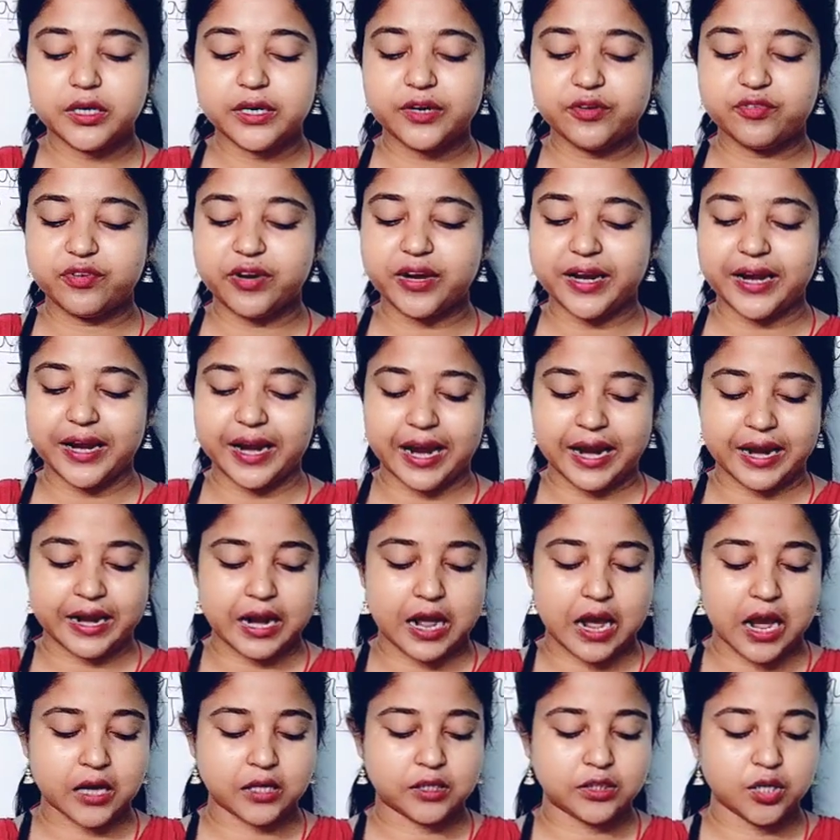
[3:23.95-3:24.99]
tree and
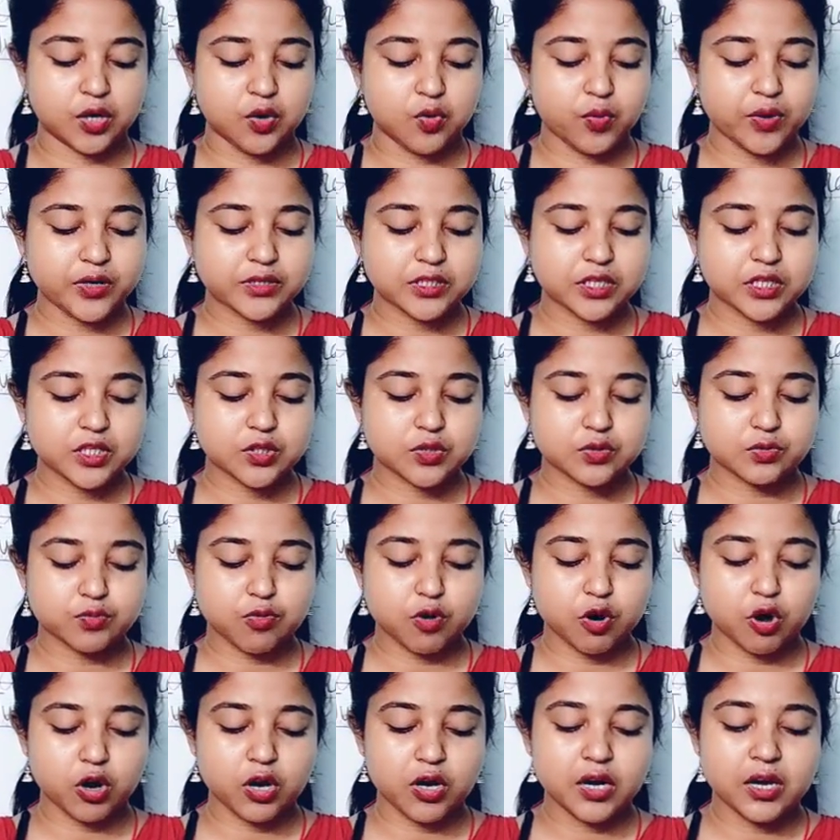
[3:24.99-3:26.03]
other was a
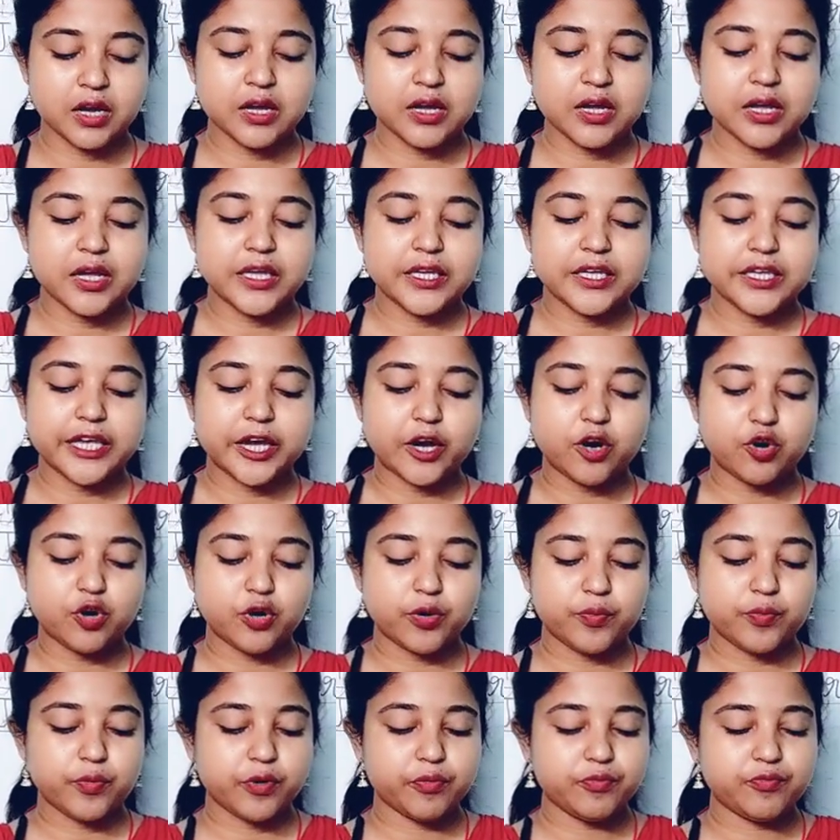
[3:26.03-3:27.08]
small
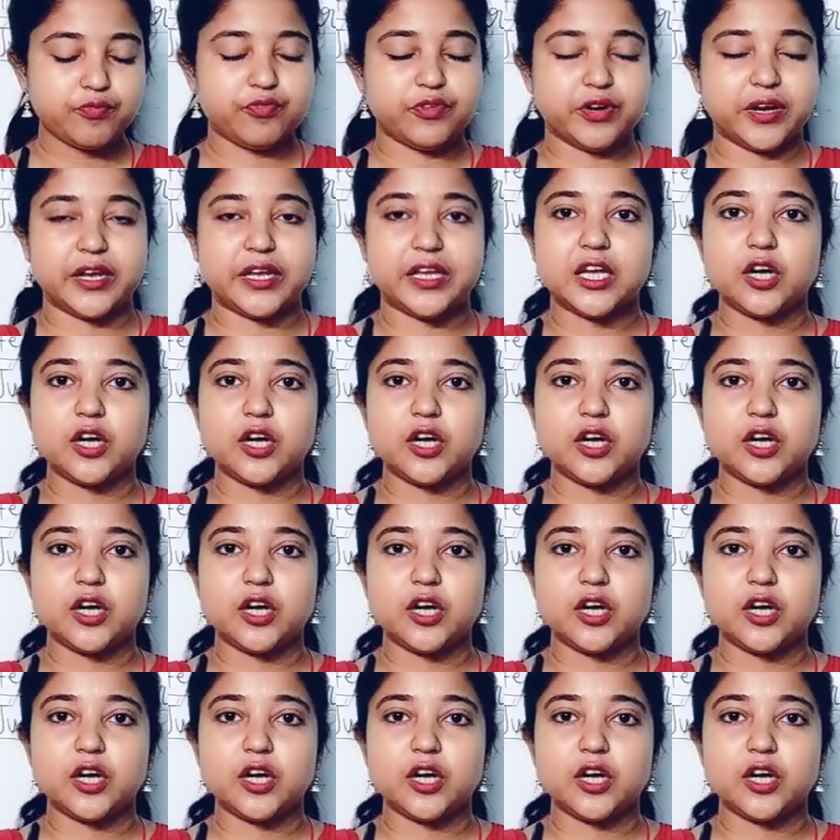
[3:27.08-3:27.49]
Keurboom tree.